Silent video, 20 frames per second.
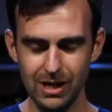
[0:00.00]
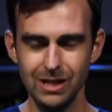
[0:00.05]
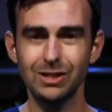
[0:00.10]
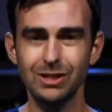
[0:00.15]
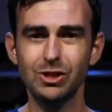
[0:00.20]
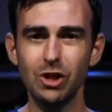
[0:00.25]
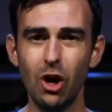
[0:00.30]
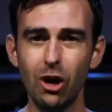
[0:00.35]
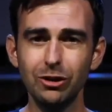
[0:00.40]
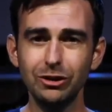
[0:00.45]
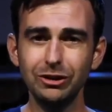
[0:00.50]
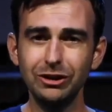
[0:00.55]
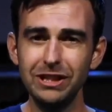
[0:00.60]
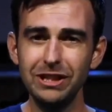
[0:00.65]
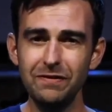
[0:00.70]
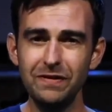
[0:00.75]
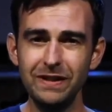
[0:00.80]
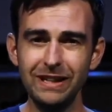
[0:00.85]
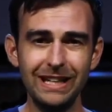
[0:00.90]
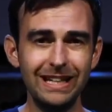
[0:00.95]
Start
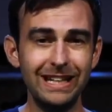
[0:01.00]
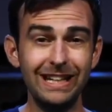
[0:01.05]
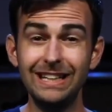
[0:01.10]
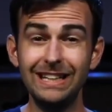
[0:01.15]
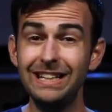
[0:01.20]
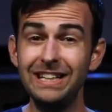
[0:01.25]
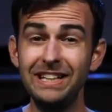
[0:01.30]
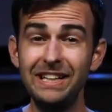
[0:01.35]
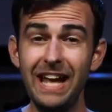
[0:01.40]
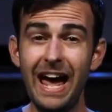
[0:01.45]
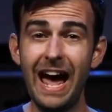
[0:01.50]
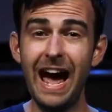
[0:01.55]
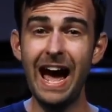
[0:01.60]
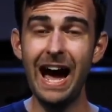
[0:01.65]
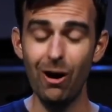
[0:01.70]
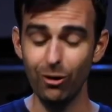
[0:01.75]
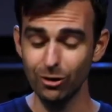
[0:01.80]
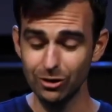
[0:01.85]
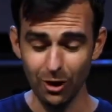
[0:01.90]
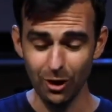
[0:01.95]
living in it now.